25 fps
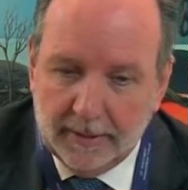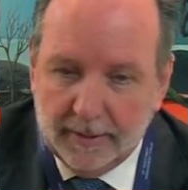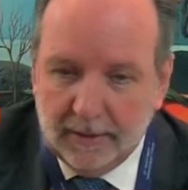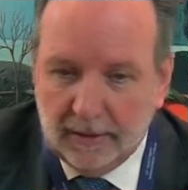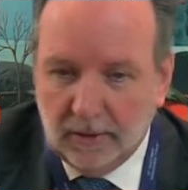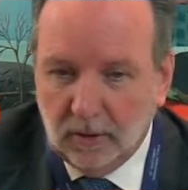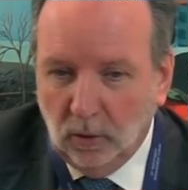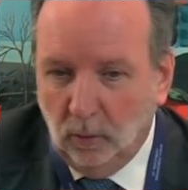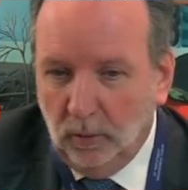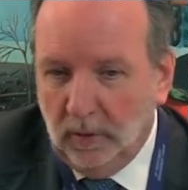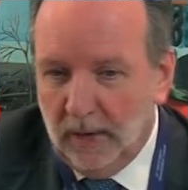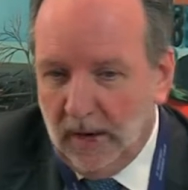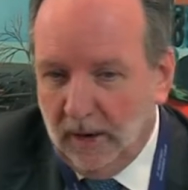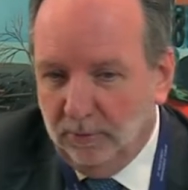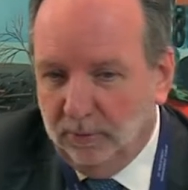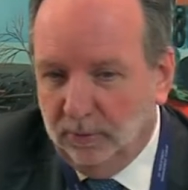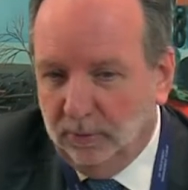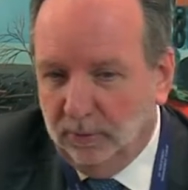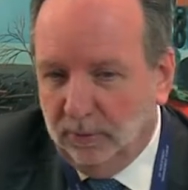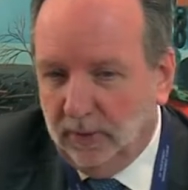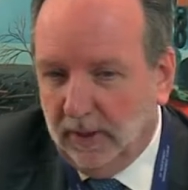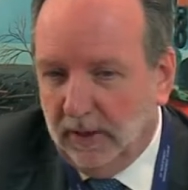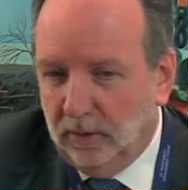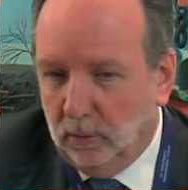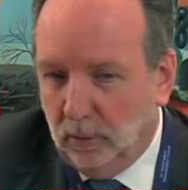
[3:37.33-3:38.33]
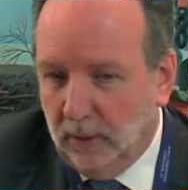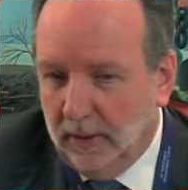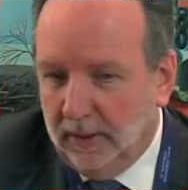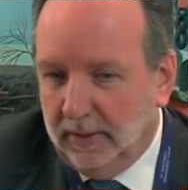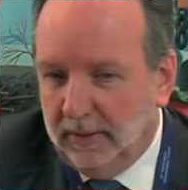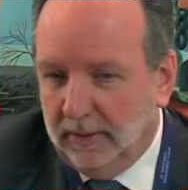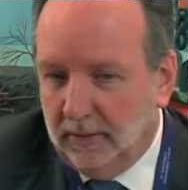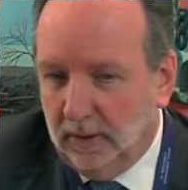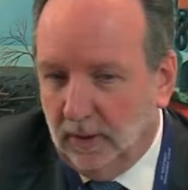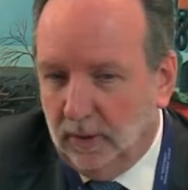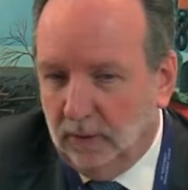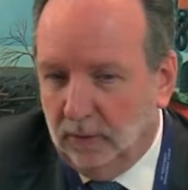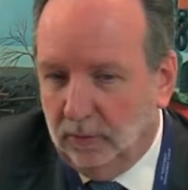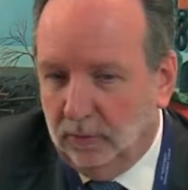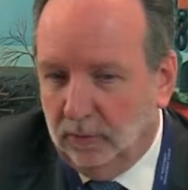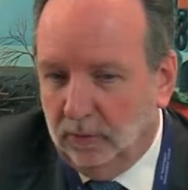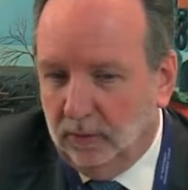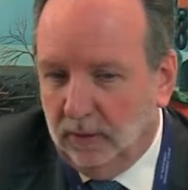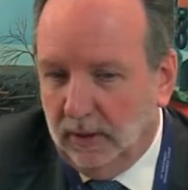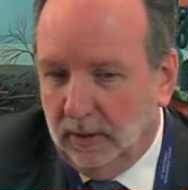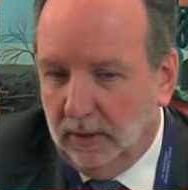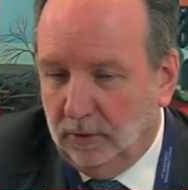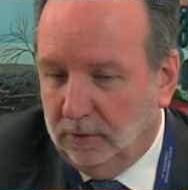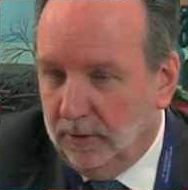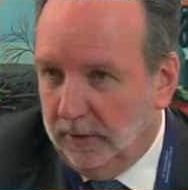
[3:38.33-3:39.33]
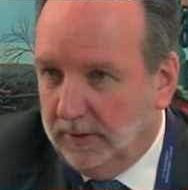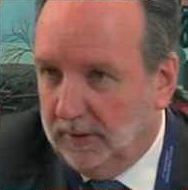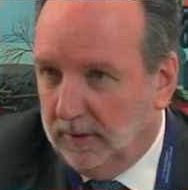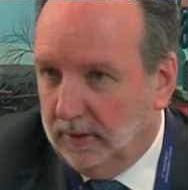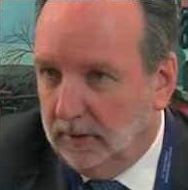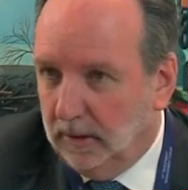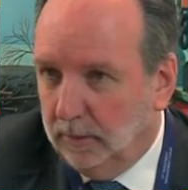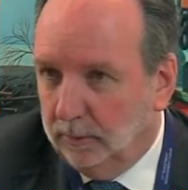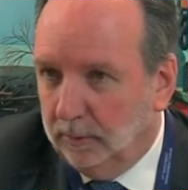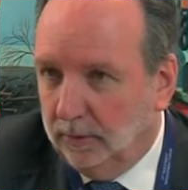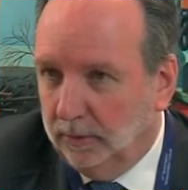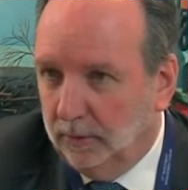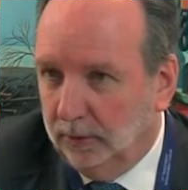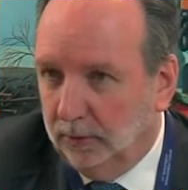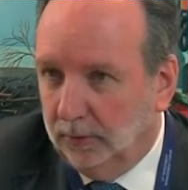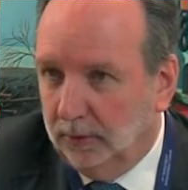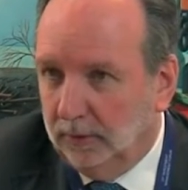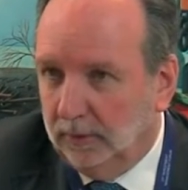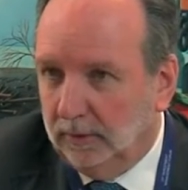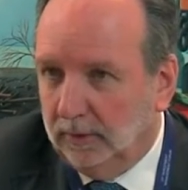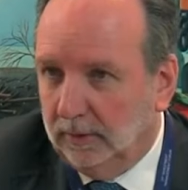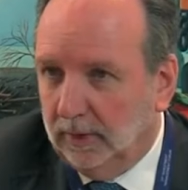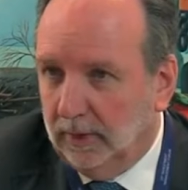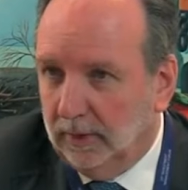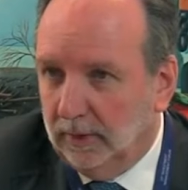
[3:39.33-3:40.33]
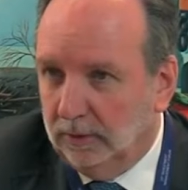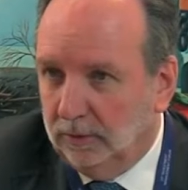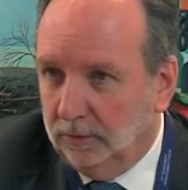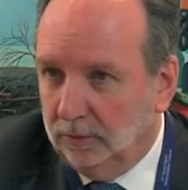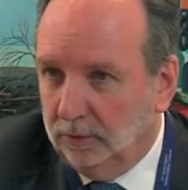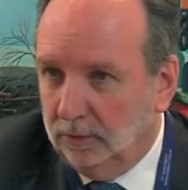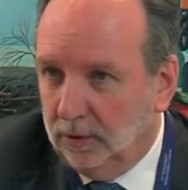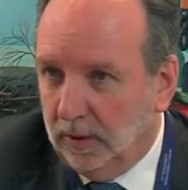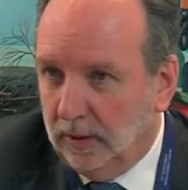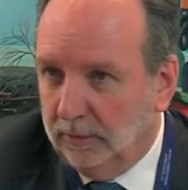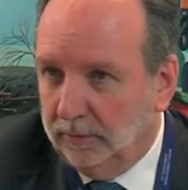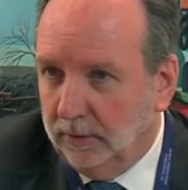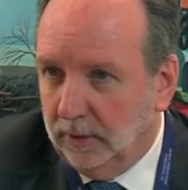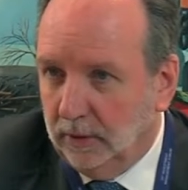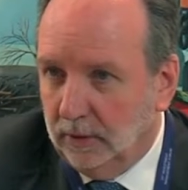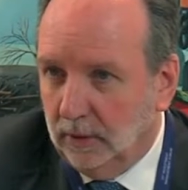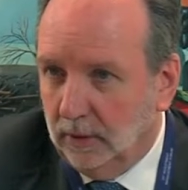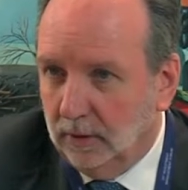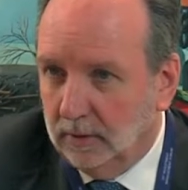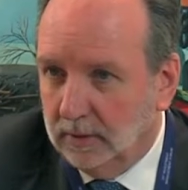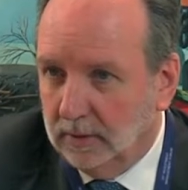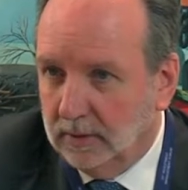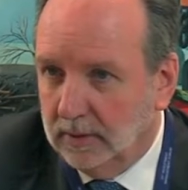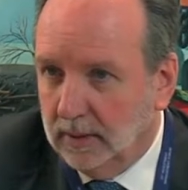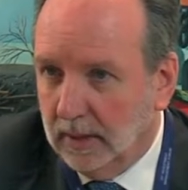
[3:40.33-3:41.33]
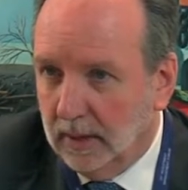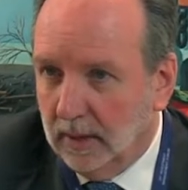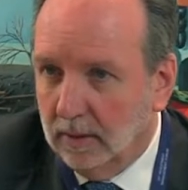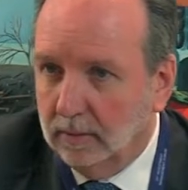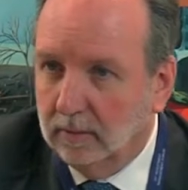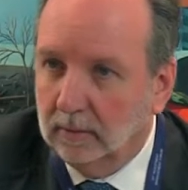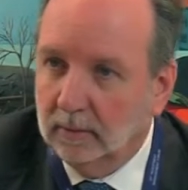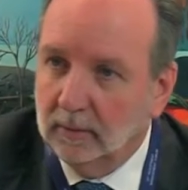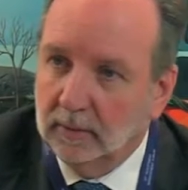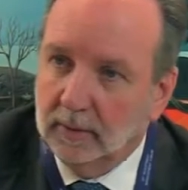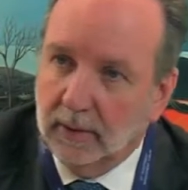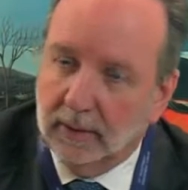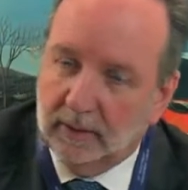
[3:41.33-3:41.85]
So we have to find ways of increasing competition and driving costs down.